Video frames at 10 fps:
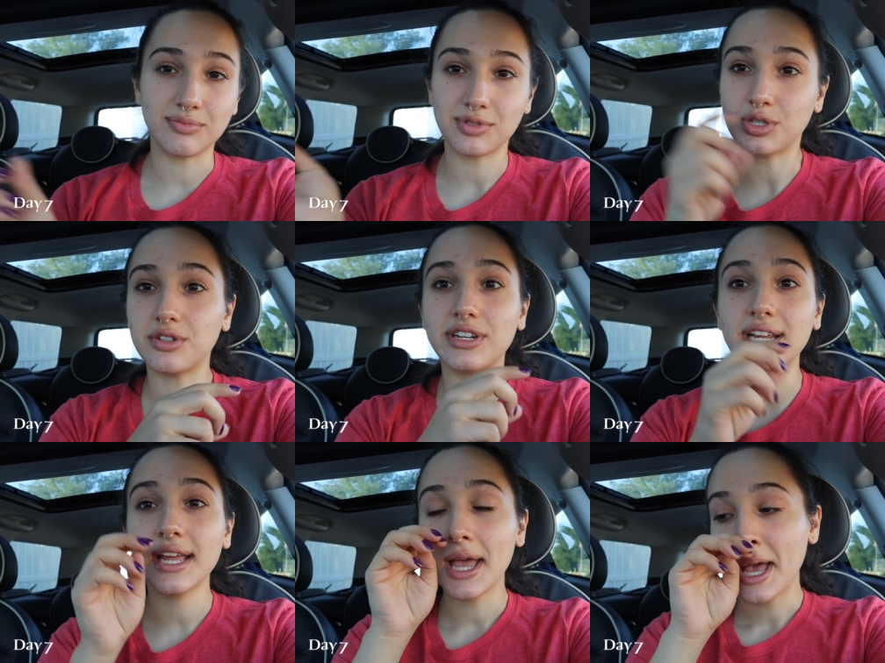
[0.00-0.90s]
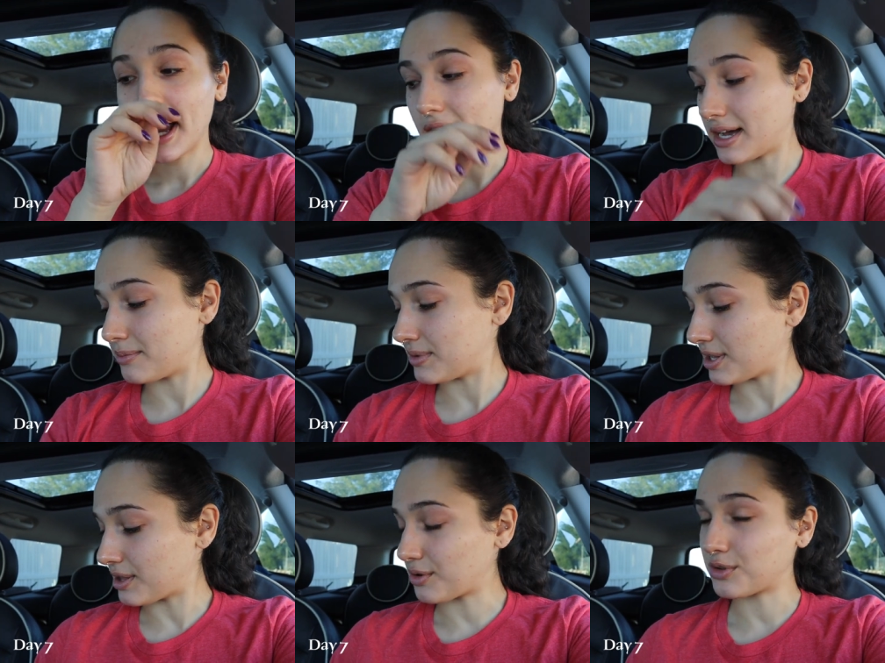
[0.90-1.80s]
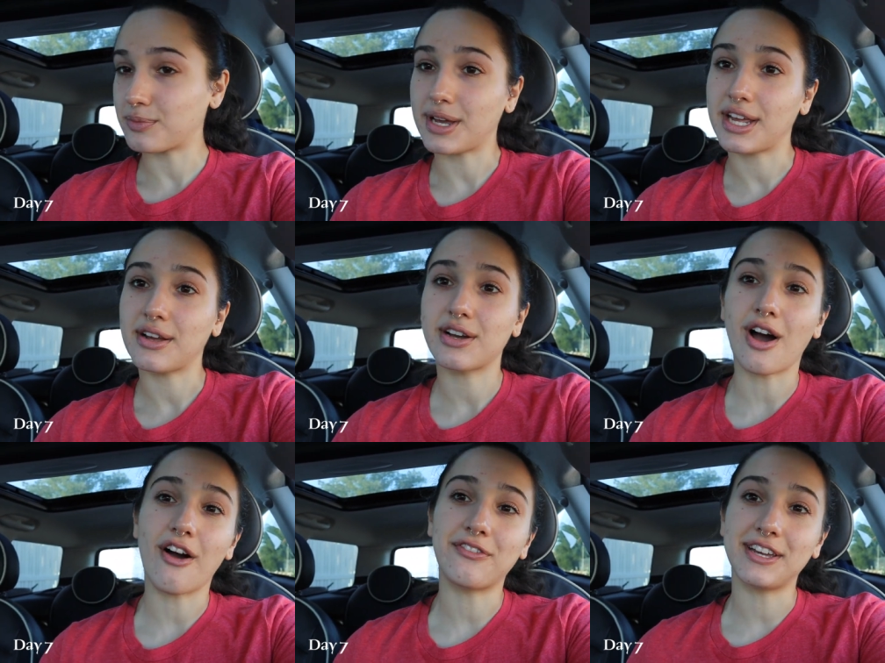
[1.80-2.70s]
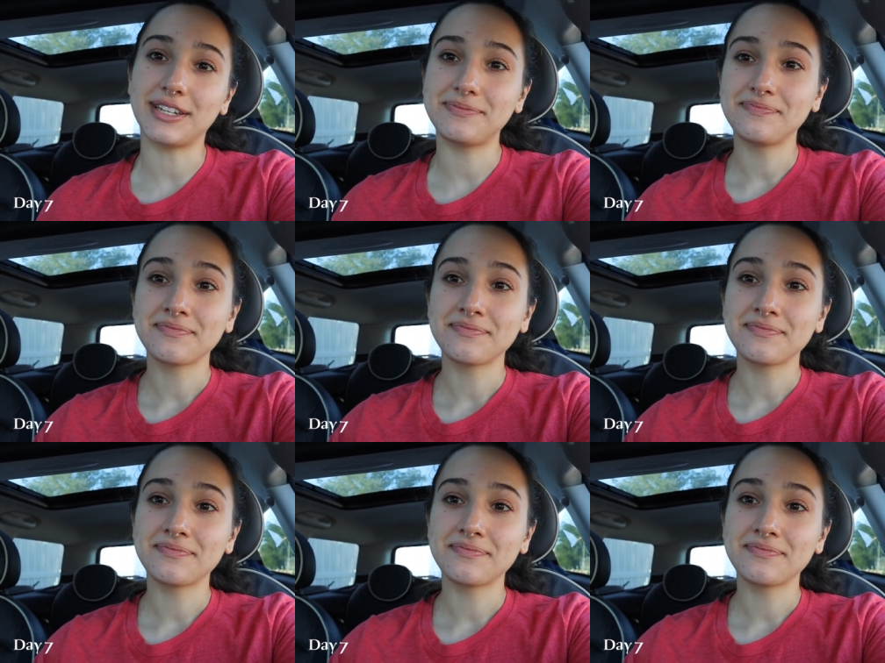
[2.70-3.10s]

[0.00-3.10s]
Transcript: tutoring um, along with my coffee.